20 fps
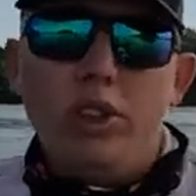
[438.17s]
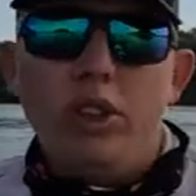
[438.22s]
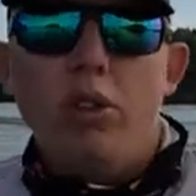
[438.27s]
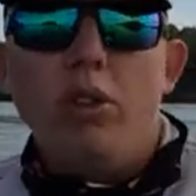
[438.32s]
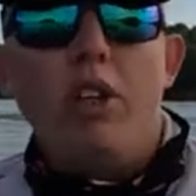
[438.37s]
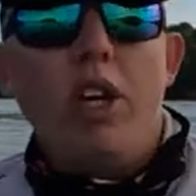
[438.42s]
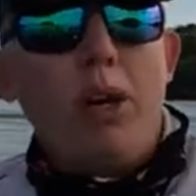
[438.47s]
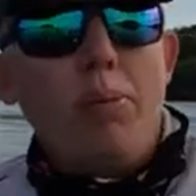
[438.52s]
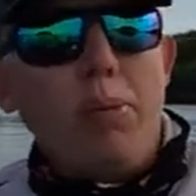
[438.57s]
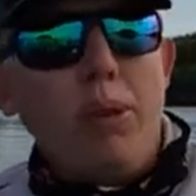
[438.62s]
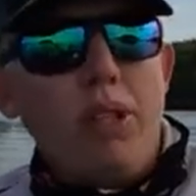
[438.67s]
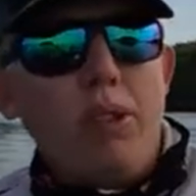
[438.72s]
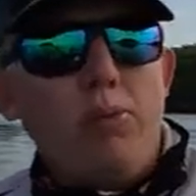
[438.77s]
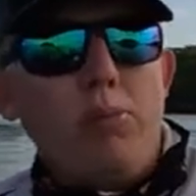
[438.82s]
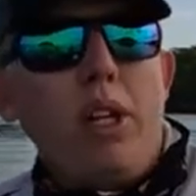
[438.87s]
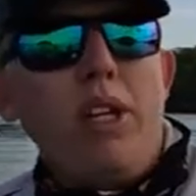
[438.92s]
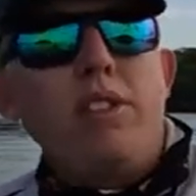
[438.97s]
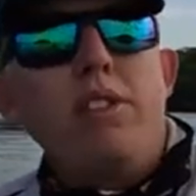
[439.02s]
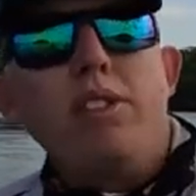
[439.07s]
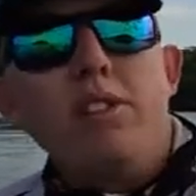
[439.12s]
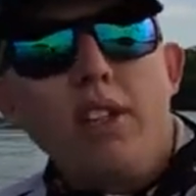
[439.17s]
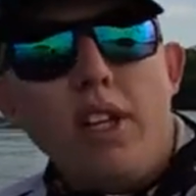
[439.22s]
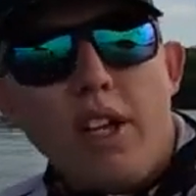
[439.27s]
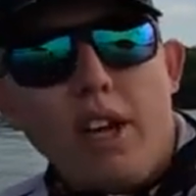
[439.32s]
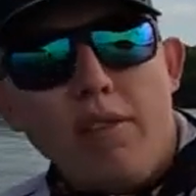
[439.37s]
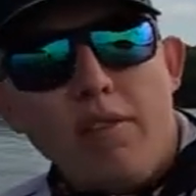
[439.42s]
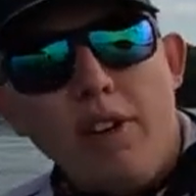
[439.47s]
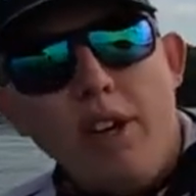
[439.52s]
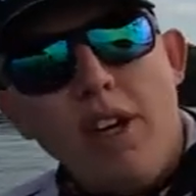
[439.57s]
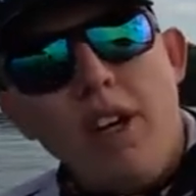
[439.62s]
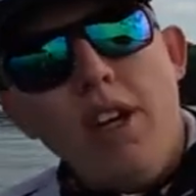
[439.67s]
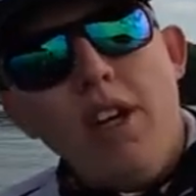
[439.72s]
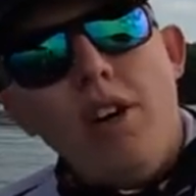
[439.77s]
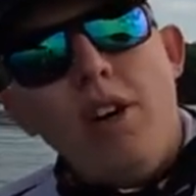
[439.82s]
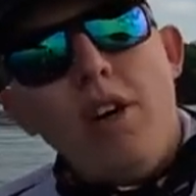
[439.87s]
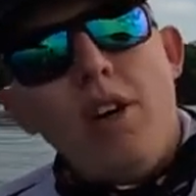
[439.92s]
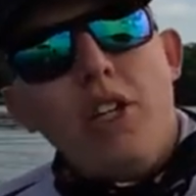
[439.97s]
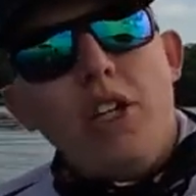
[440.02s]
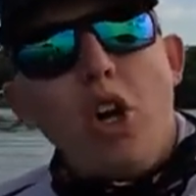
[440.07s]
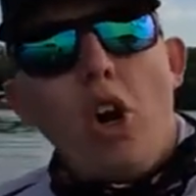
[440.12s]
So a couple of these places, like I've
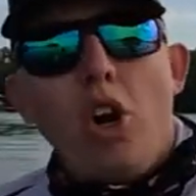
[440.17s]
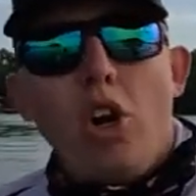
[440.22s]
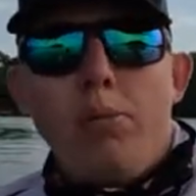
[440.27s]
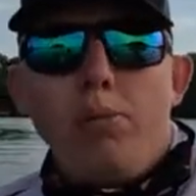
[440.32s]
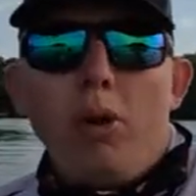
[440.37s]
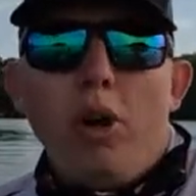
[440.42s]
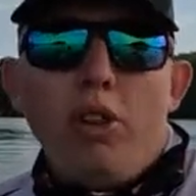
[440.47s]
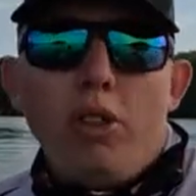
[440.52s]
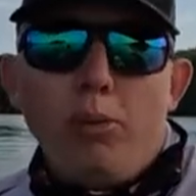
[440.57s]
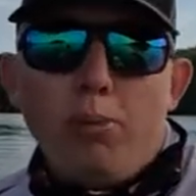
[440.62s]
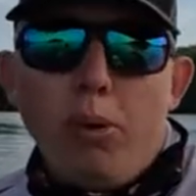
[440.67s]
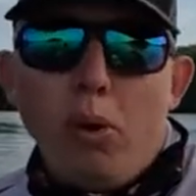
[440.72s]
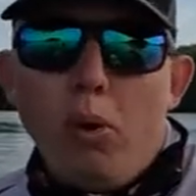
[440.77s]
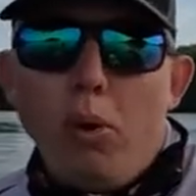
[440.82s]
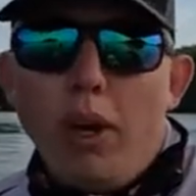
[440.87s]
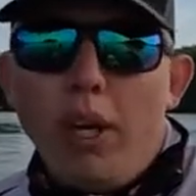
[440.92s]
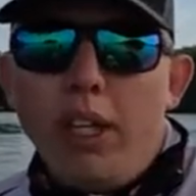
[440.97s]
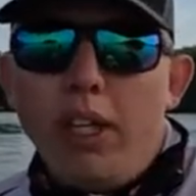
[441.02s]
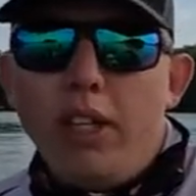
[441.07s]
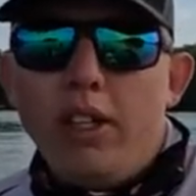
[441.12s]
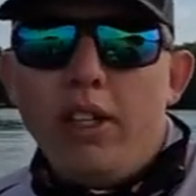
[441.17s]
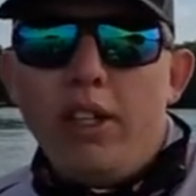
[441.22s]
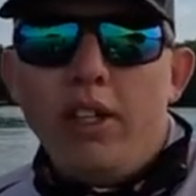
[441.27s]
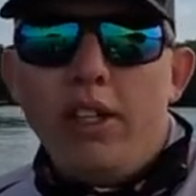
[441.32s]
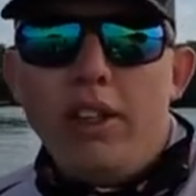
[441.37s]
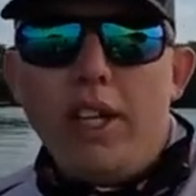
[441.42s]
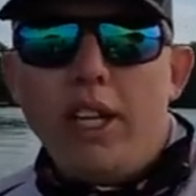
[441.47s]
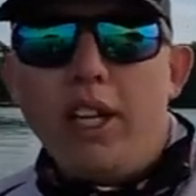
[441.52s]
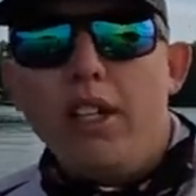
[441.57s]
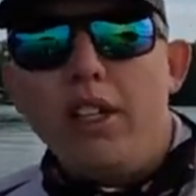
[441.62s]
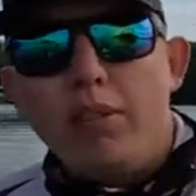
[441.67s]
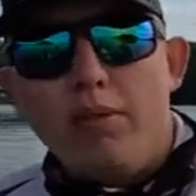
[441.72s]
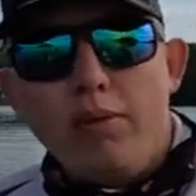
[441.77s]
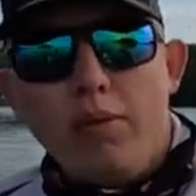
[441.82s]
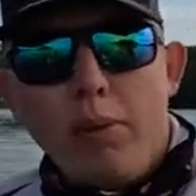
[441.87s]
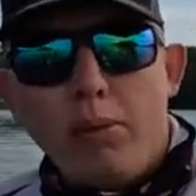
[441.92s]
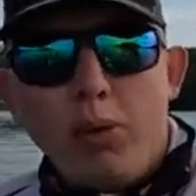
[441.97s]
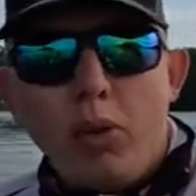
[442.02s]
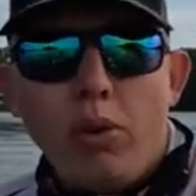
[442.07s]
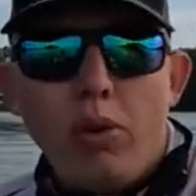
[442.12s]
gone up on the point thinking to,
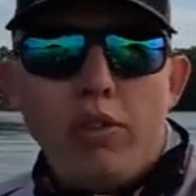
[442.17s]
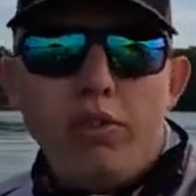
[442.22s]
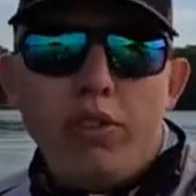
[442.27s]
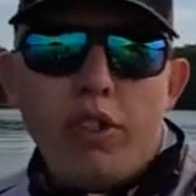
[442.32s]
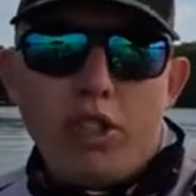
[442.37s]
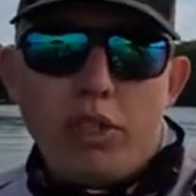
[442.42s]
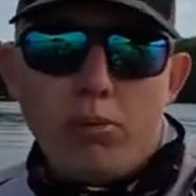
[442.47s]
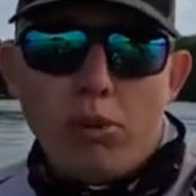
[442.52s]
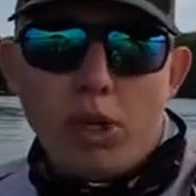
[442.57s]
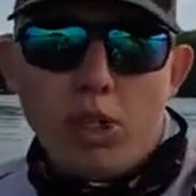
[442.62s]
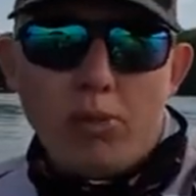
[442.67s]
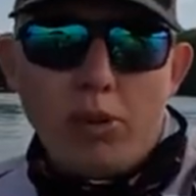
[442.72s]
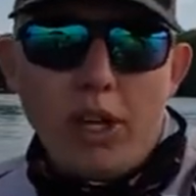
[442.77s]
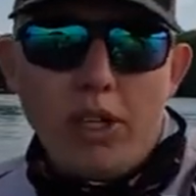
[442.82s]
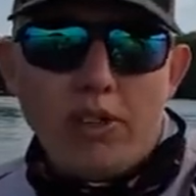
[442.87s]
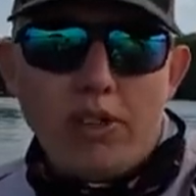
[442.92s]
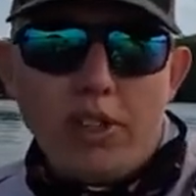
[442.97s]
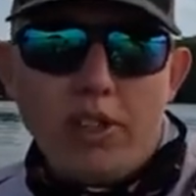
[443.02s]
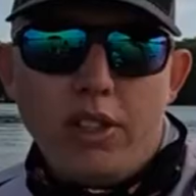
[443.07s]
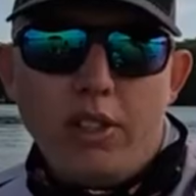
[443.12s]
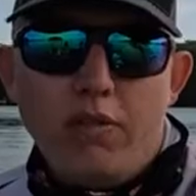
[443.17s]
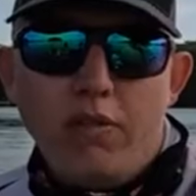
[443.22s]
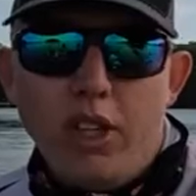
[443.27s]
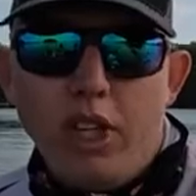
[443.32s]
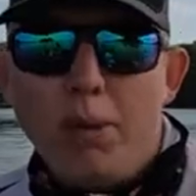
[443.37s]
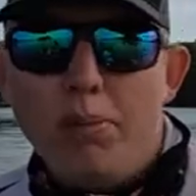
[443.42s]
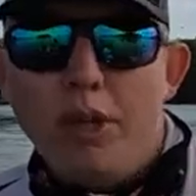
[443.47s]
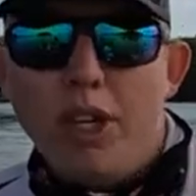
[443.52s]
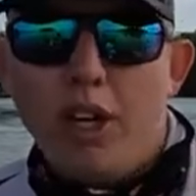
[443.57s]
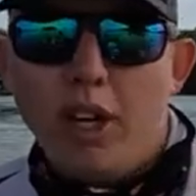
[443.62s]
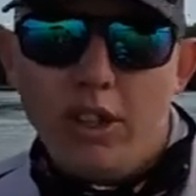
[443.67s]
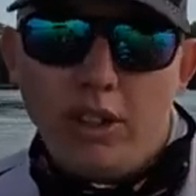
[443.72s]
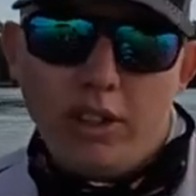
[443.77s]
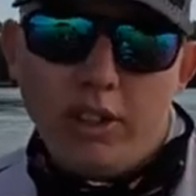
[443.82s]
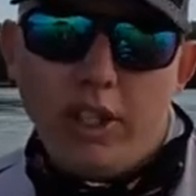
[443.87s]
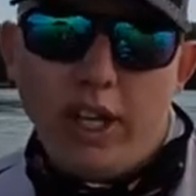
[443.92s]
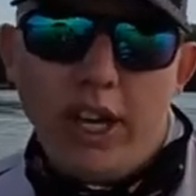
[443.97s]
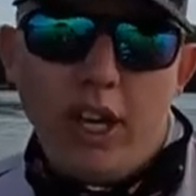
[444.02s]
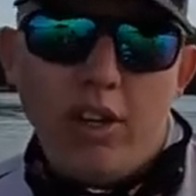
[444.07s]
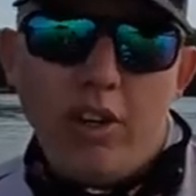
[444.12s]
I'm going to fish a brush pile 60 feet up there and I look
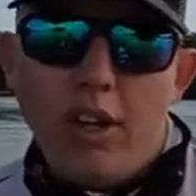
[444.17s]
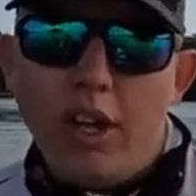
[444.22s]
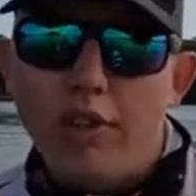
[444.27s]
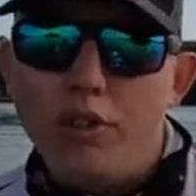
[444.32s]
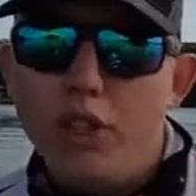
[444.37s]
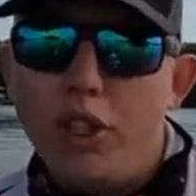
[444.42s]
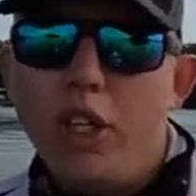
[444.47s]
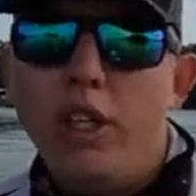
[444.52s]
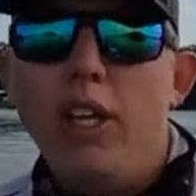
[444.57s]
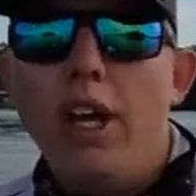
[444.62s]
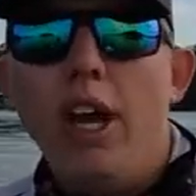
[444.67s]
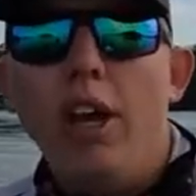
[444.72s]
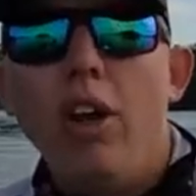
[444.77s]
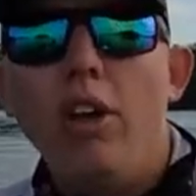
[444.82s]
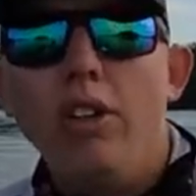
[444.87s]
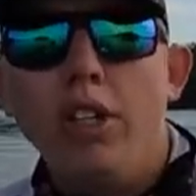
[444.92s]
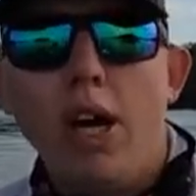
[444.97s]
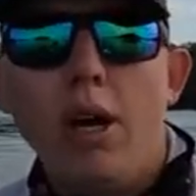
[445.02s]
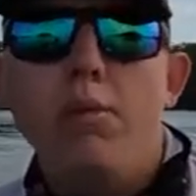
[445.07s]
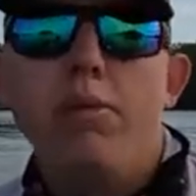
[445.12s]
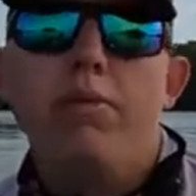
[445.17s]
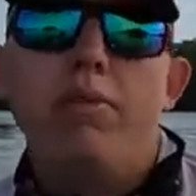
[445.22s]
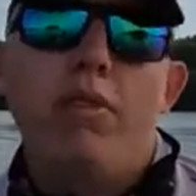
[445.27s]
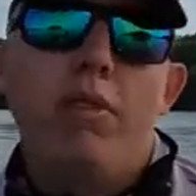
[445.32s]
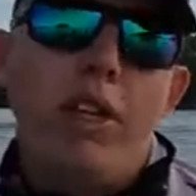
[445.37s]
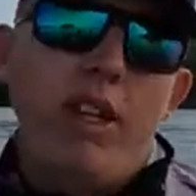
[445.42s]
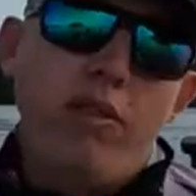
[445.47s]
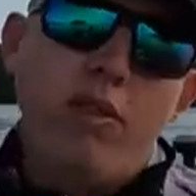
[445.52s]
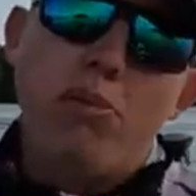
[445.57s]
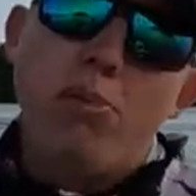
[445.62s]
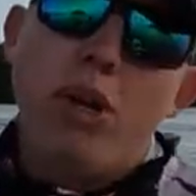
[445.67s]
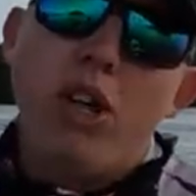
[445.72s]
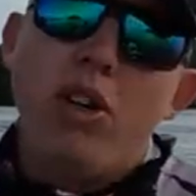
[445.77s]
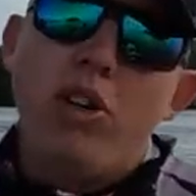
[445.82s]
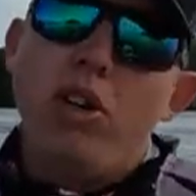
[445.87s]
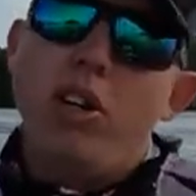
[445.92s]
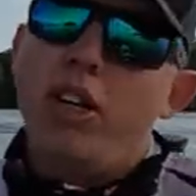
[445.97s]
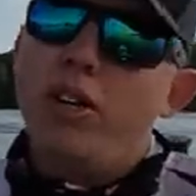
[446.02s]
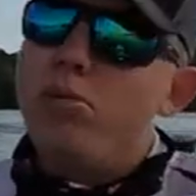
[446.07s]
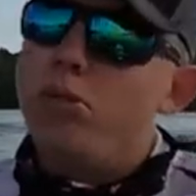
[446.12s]
down and I've shut down on top of an even better
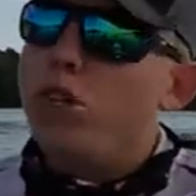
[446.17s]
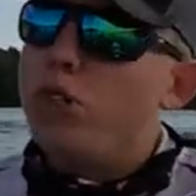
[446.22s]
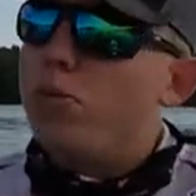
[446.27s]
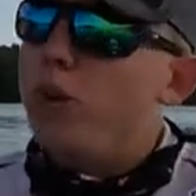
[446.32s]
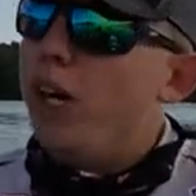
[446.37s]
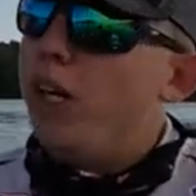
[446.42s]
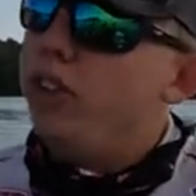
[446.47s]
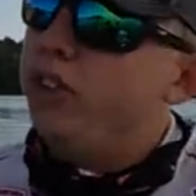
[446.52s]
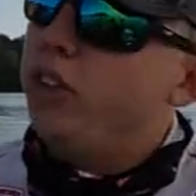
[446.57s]
looking brush pile.